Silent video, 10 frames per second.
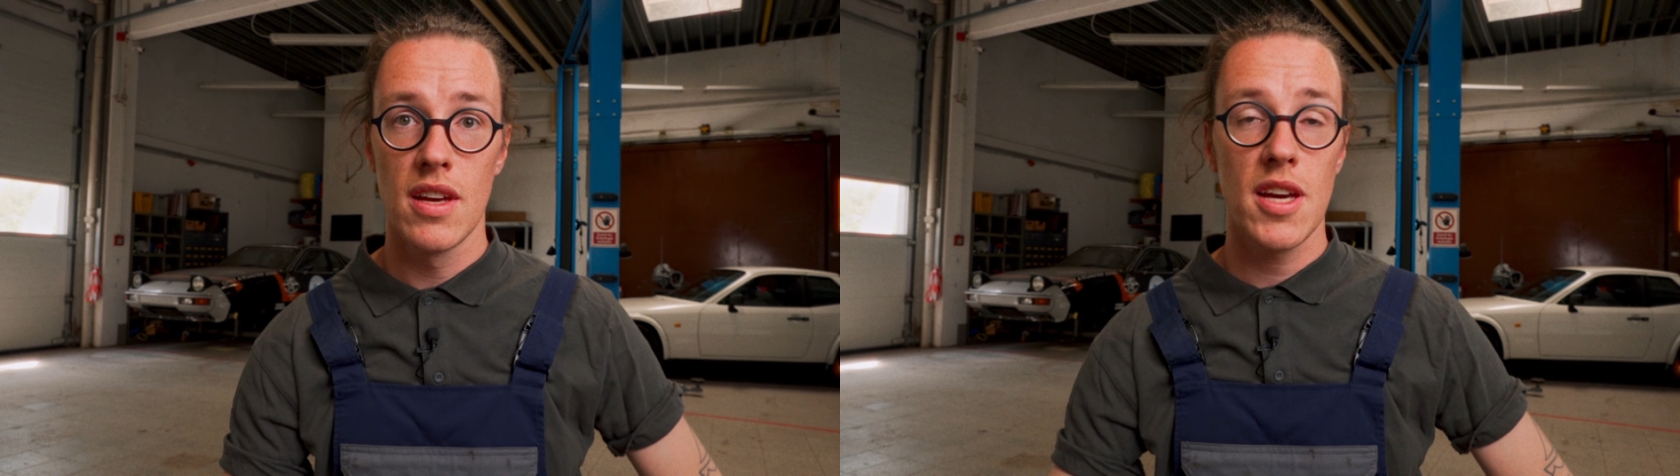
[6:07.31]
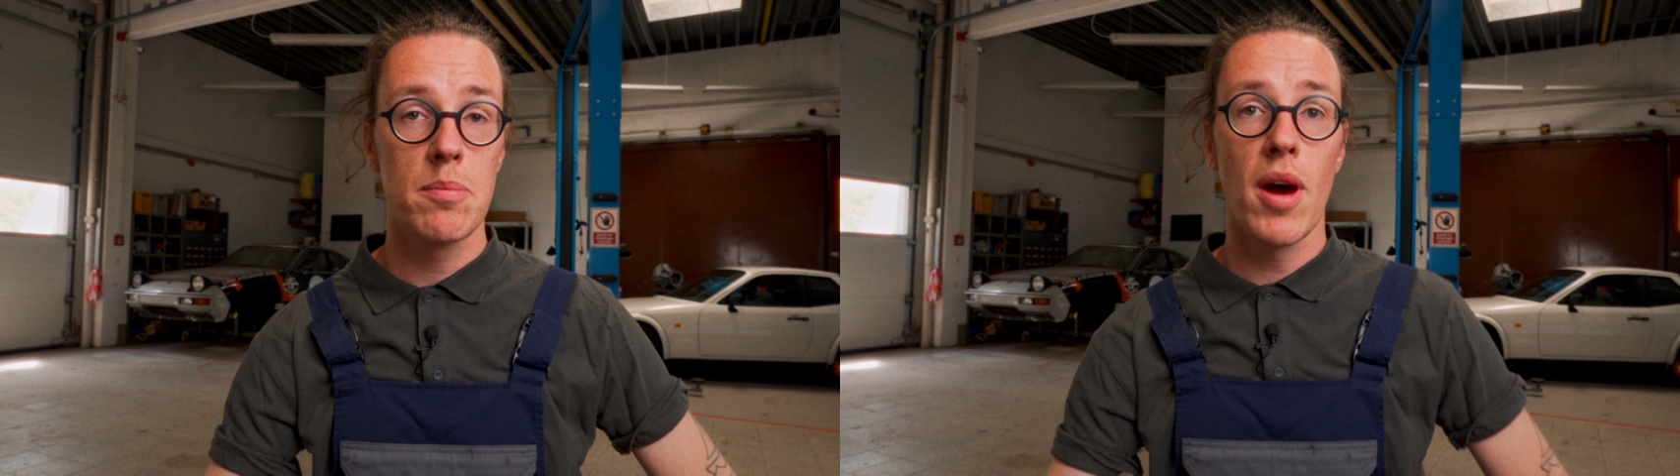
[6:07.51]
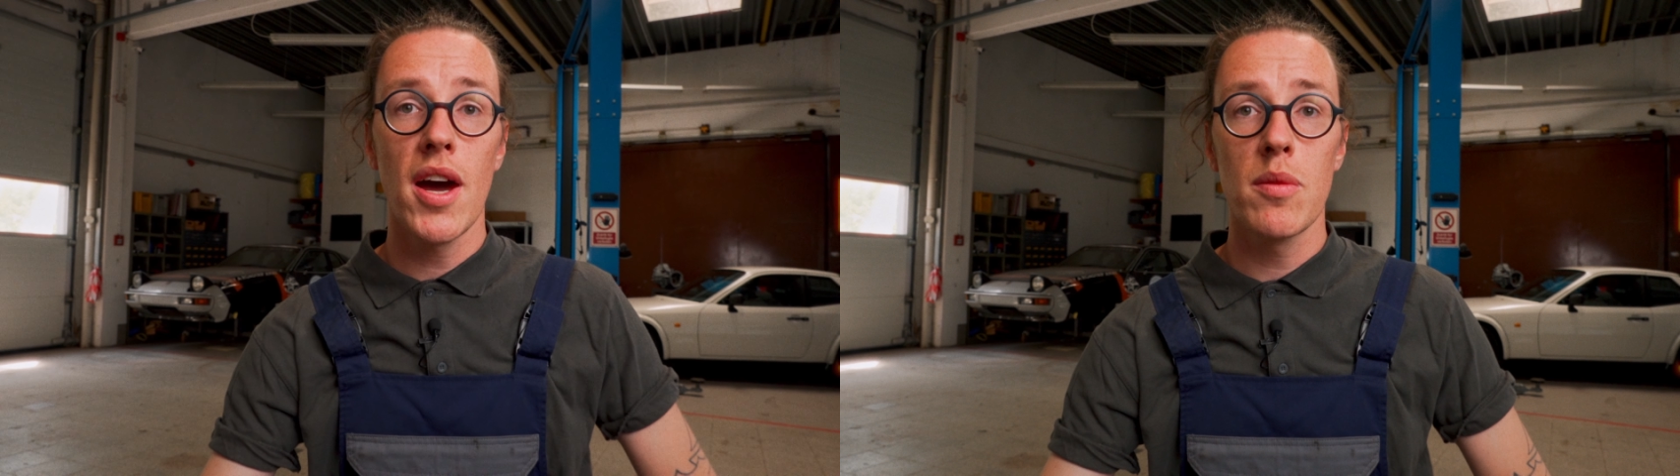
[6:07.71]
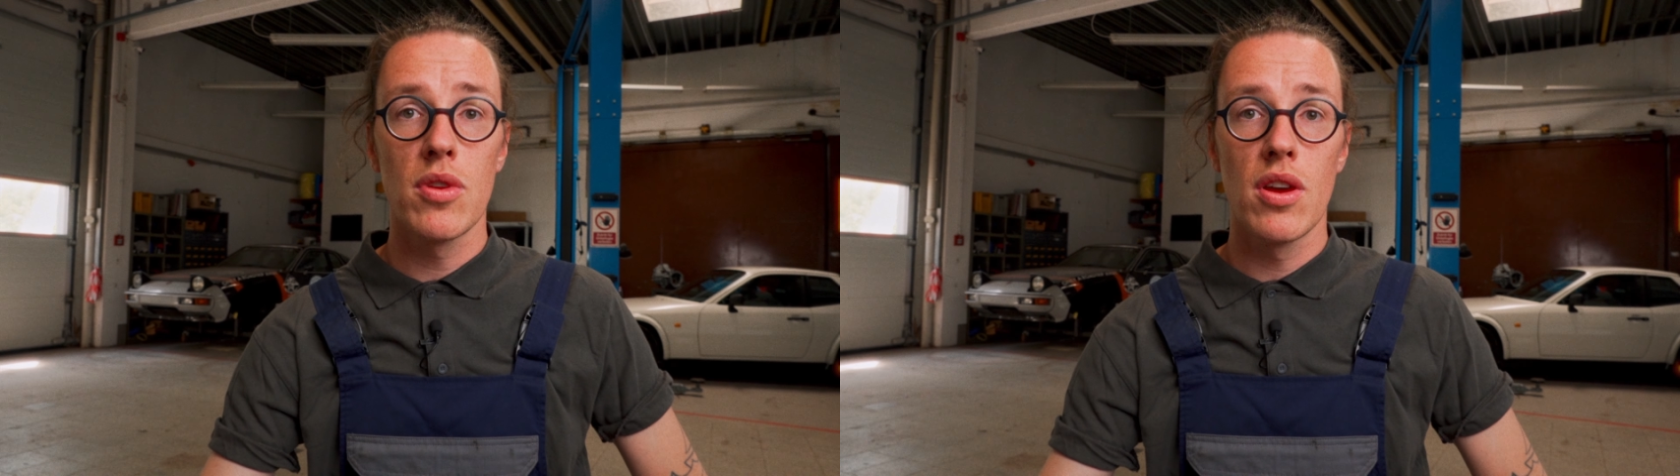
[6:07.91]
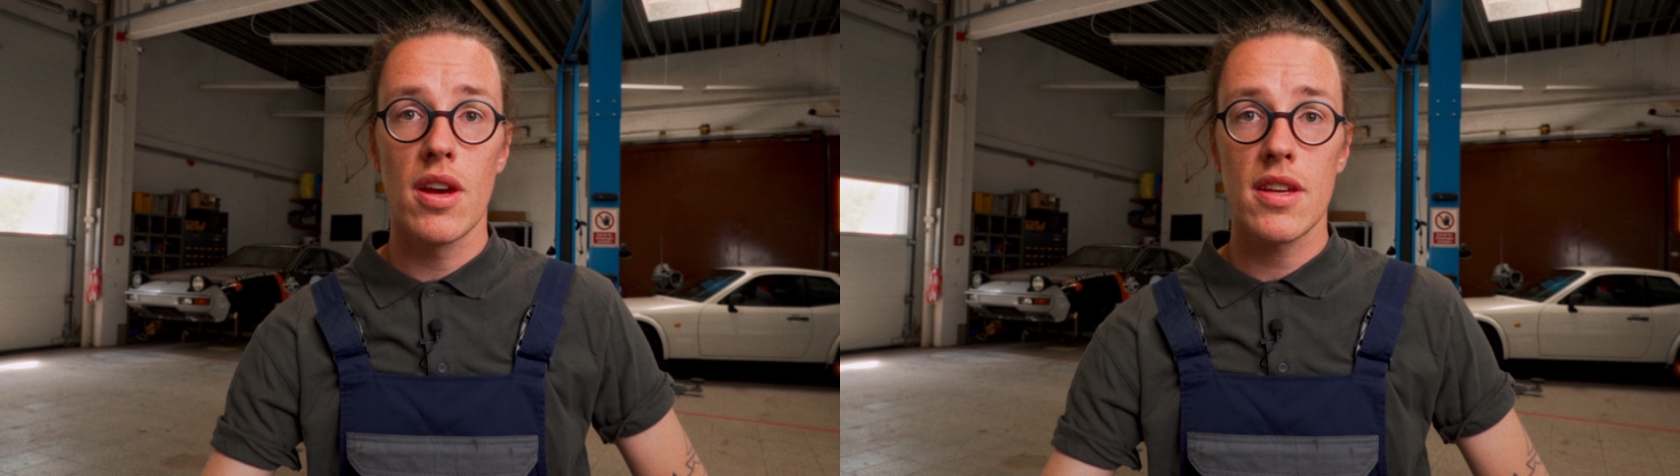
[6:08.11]
It might
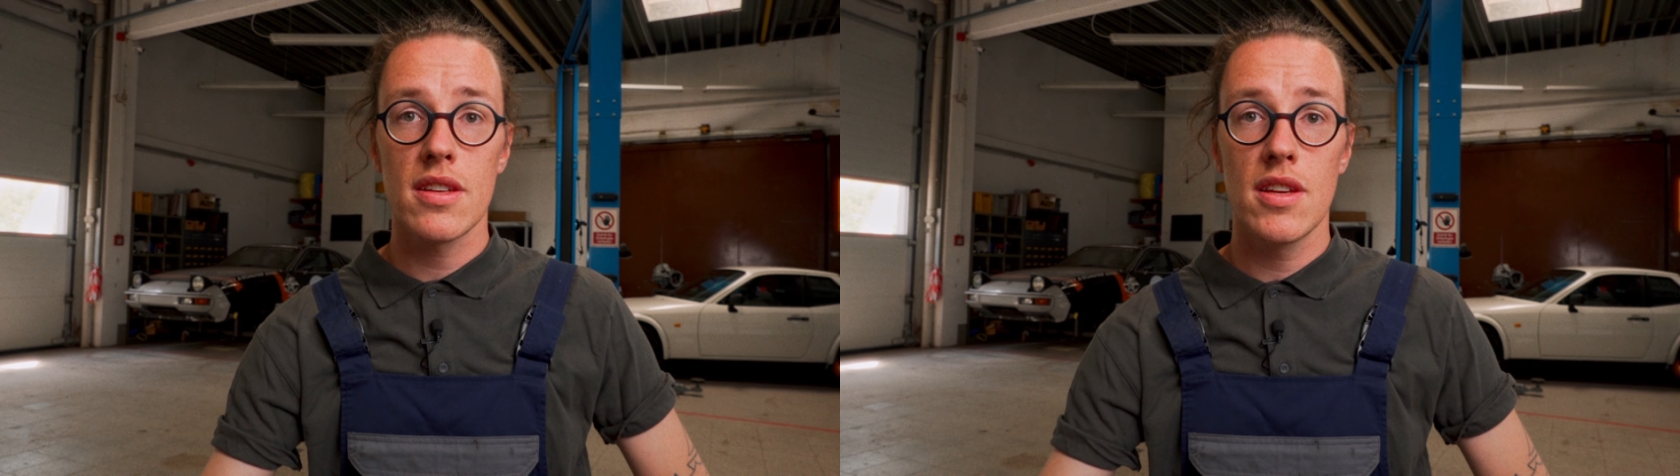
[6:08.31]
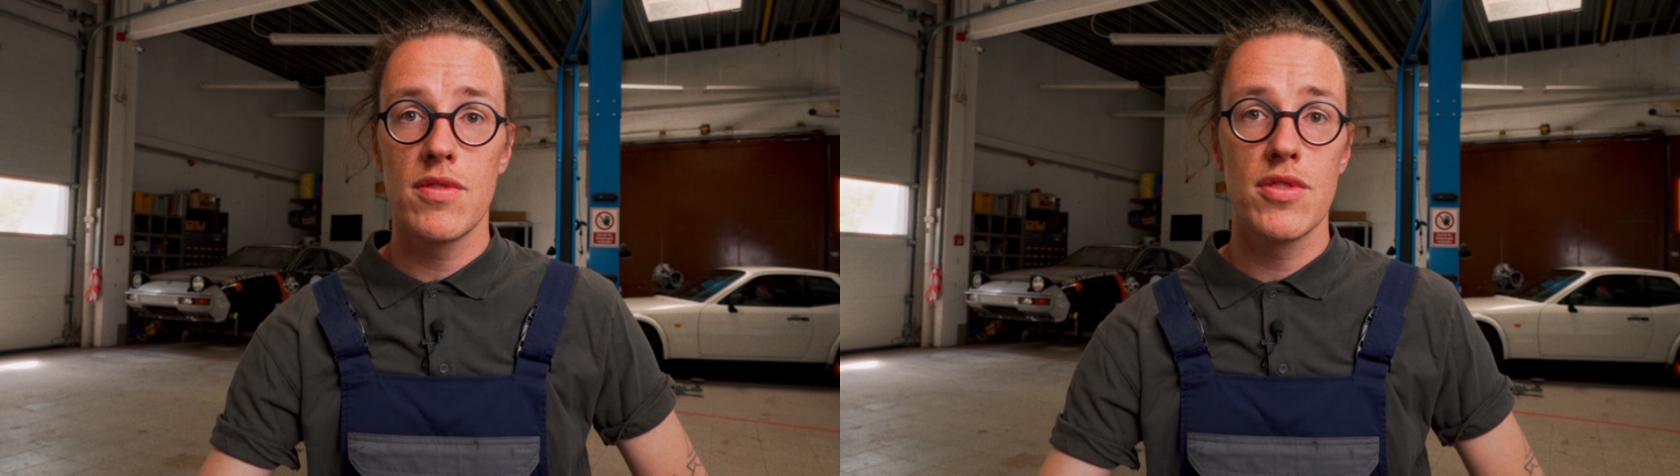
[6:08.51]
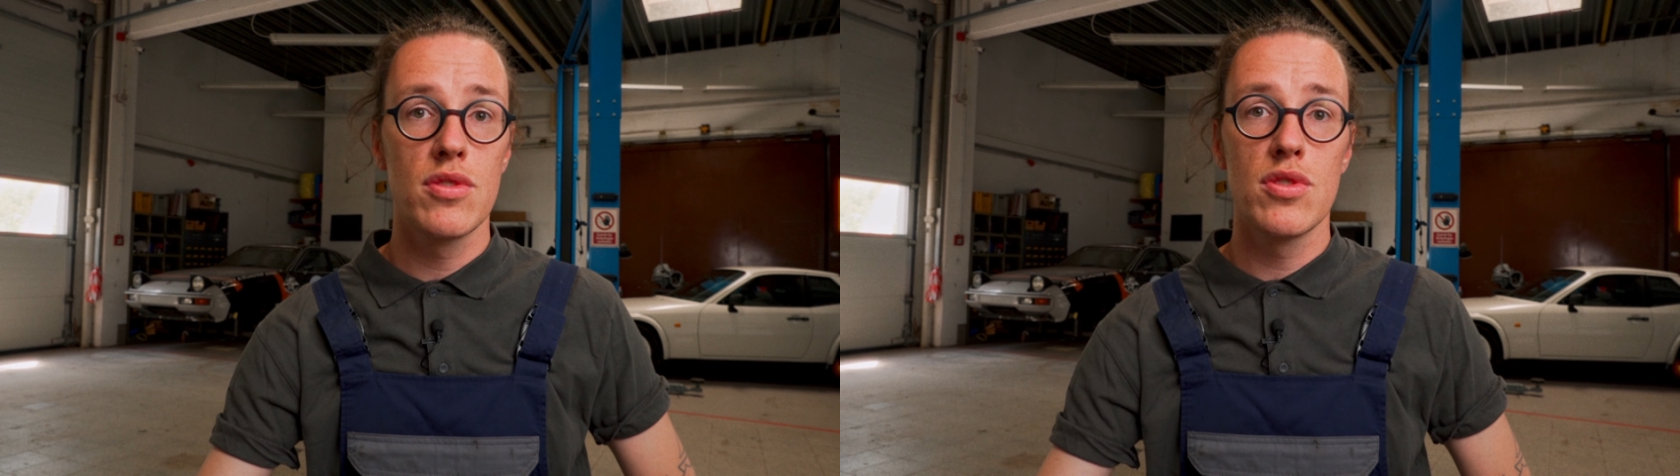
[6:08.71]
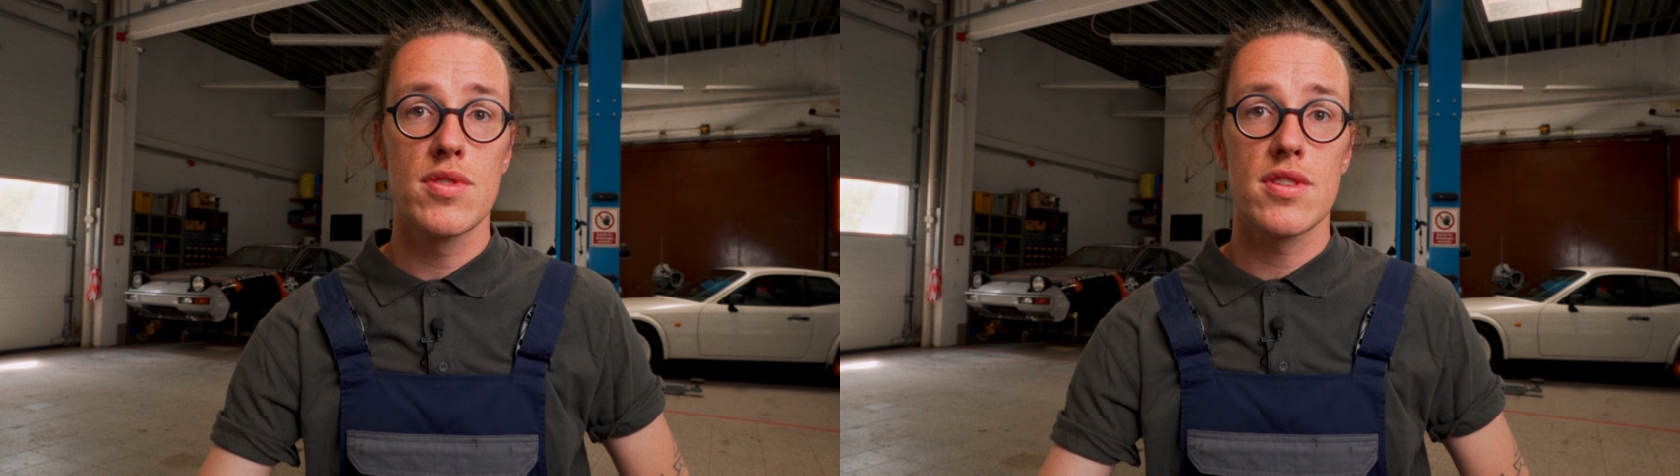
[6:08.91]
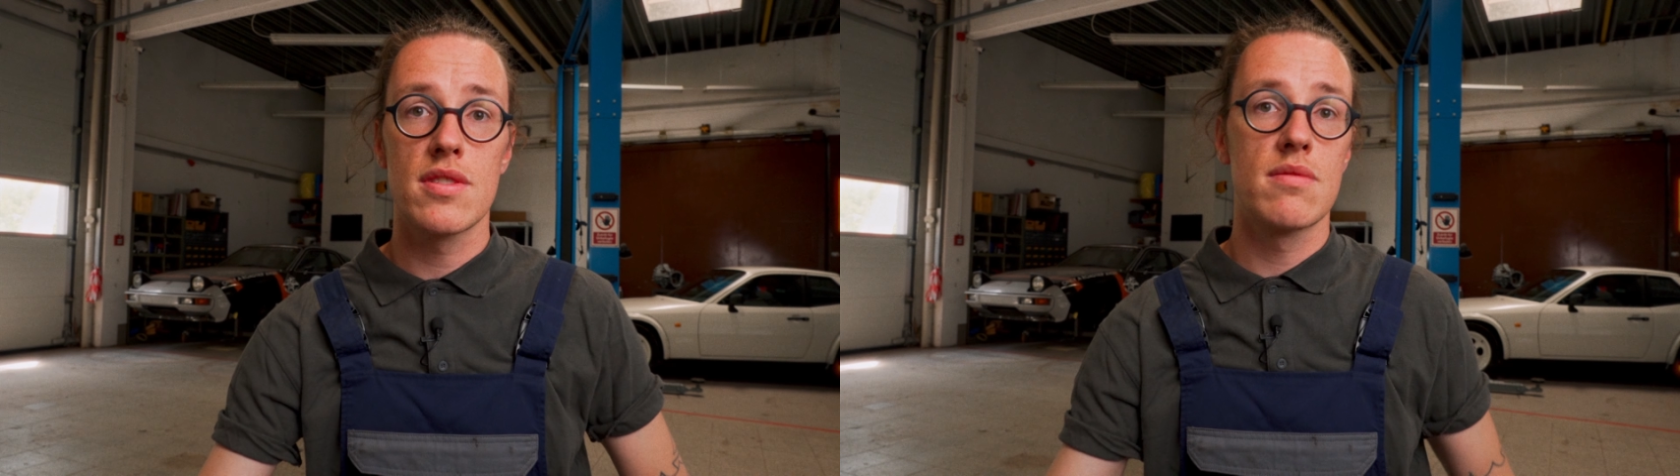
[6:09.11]
work if you
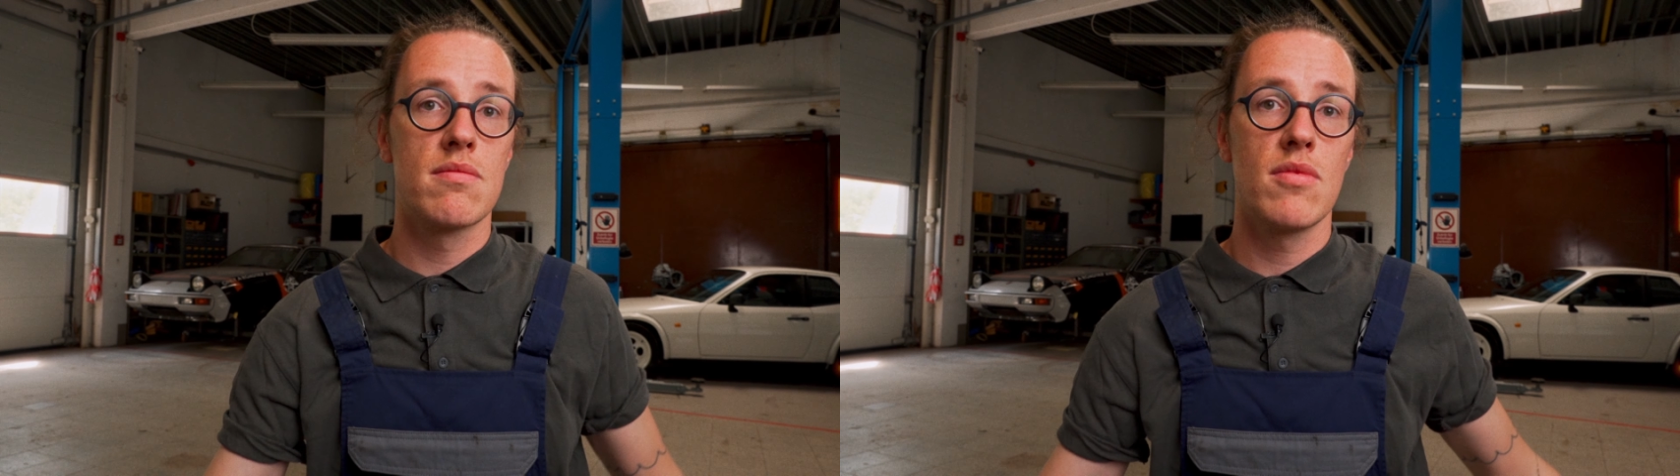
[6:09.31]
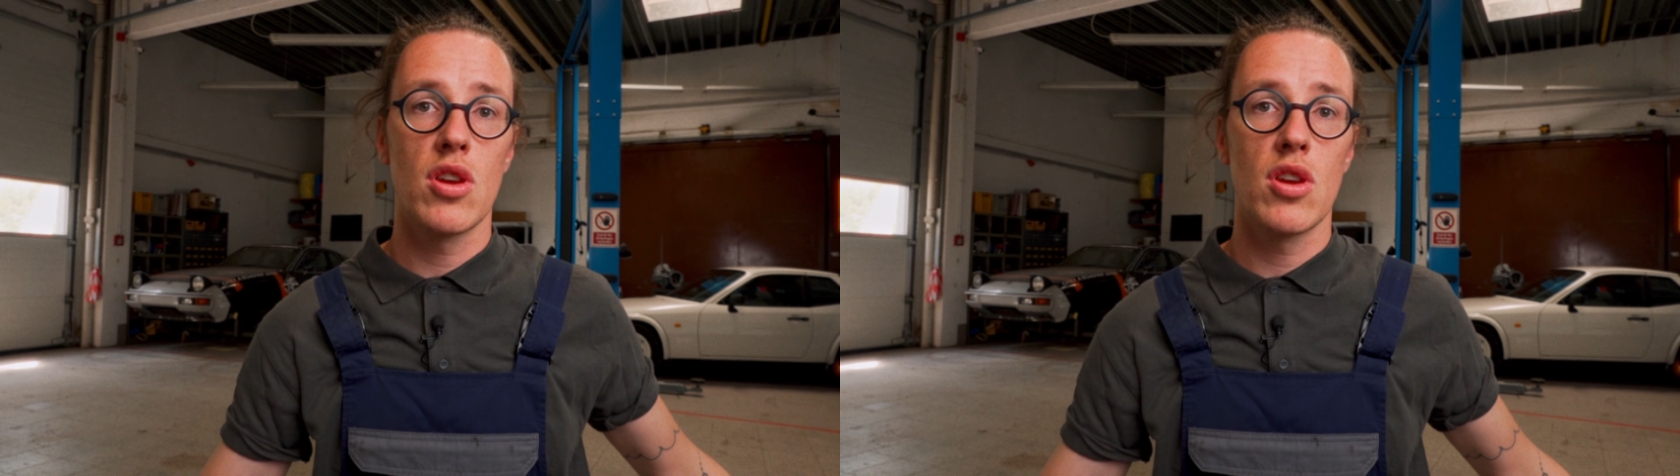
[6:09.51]
use it